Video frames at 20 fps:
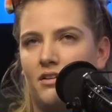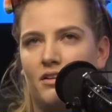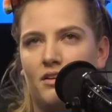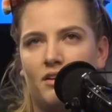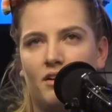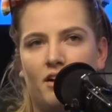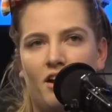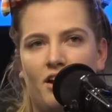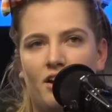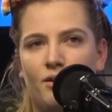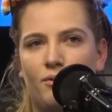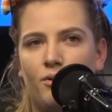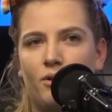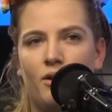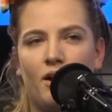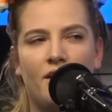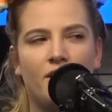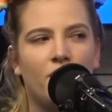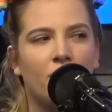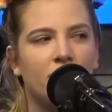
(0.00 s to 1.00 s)

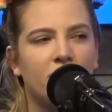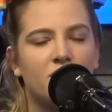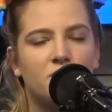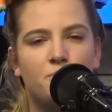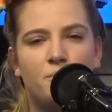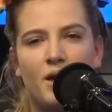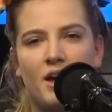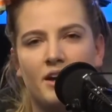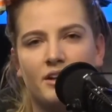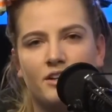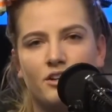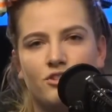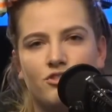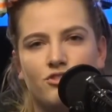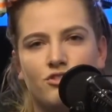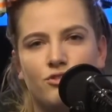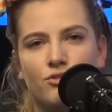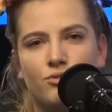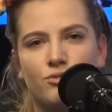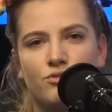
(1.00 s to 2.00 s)
I got these back
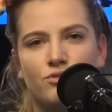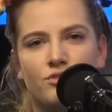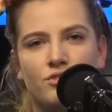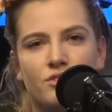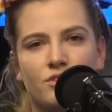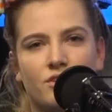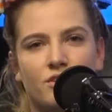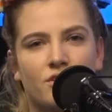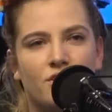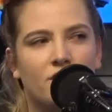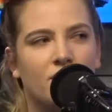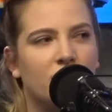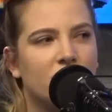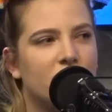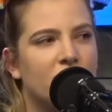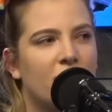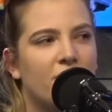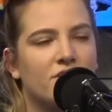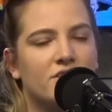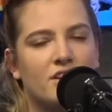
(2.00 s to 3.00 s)
issues.
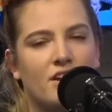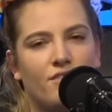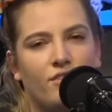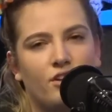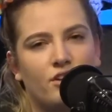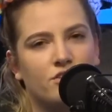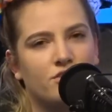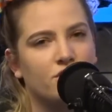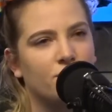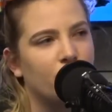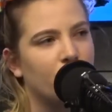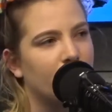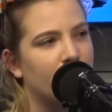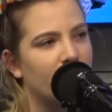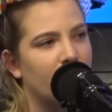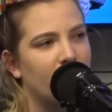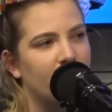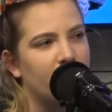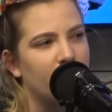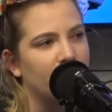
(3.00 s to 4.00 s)
Sarah's having to deal with it.
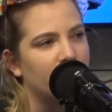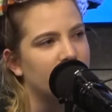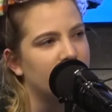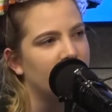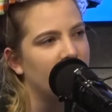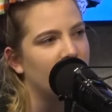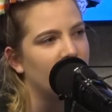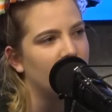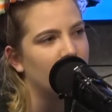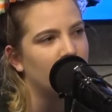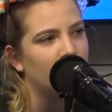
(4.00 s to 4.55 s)
I feel terrible.